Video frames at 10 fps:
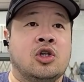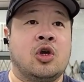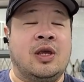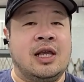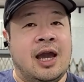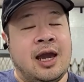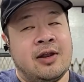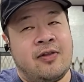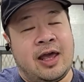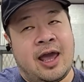So he
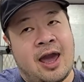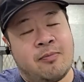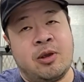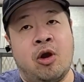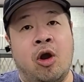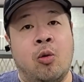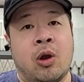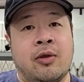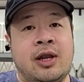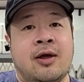kind of like had me all
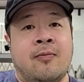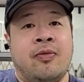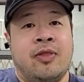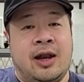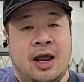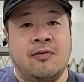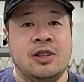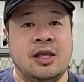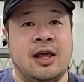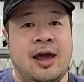worried that
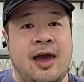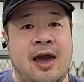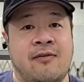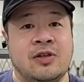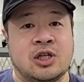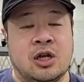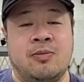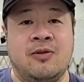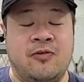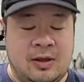everything that I have is going
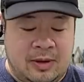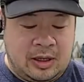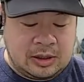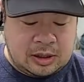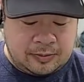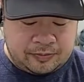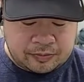to be females.